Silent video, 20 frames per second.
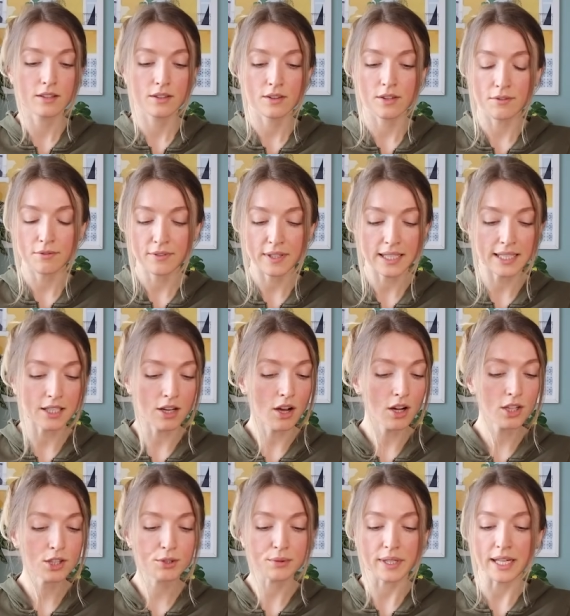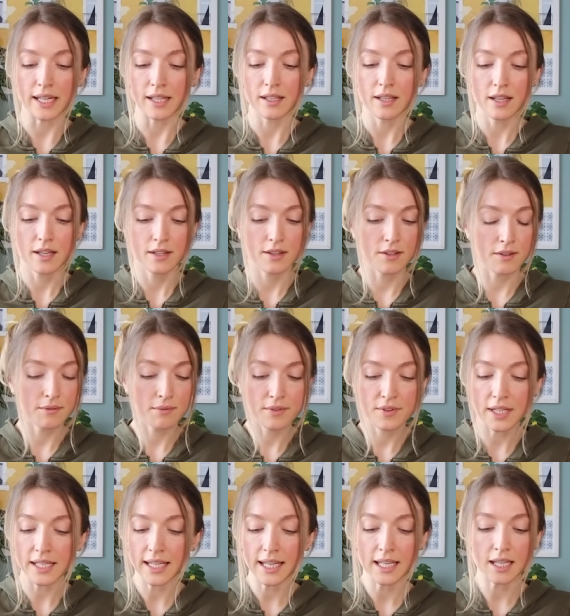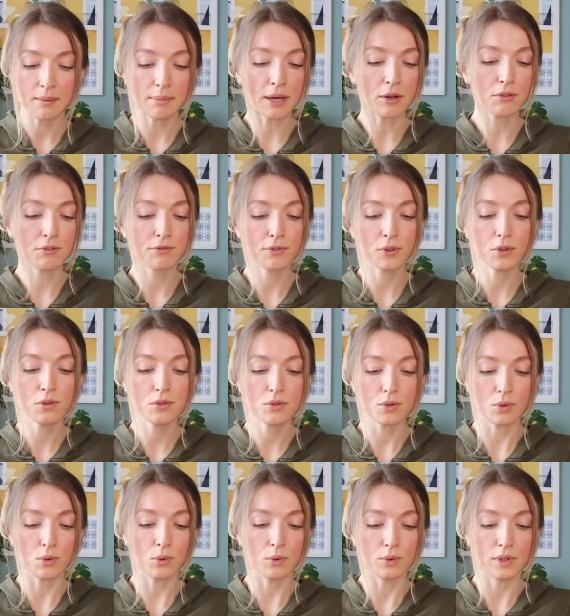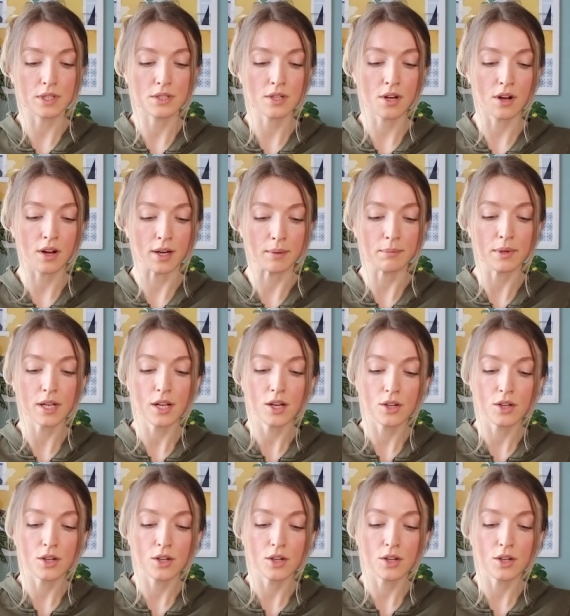the feeling hungry, the thinking about food all the time,